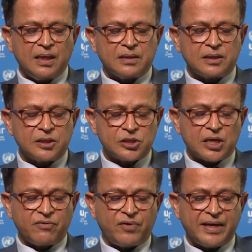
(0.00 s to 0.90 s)
The
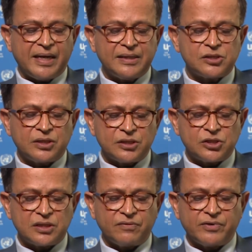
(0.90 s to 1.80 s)
Digital Finance
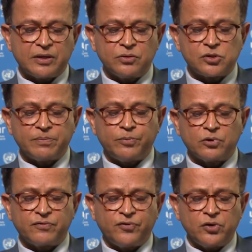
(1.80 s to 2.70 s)
Initiative includes a
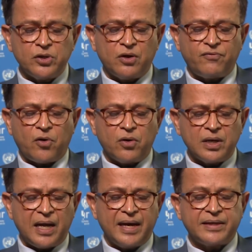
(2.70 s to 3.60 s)
portfolio of
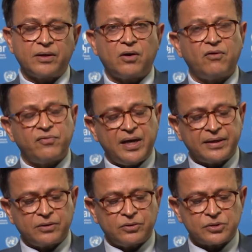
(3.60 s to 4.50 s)
online and
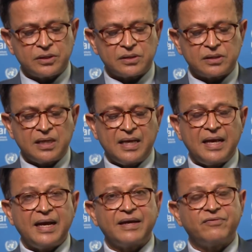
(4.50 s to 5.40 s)
offline courses,
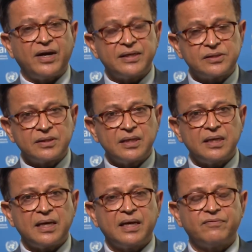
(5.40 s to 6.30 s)

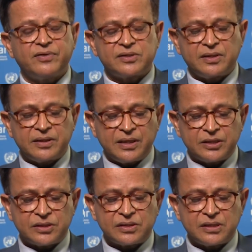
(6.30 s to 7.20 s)
advisory and
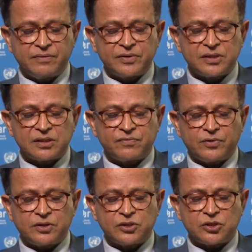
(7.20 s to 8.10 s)
facilitation services for
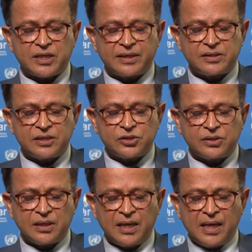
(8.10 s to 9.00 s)

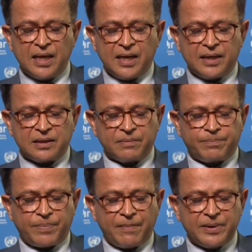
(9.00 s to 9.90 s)
digitization in the
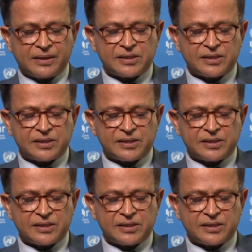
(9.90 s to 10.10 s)
public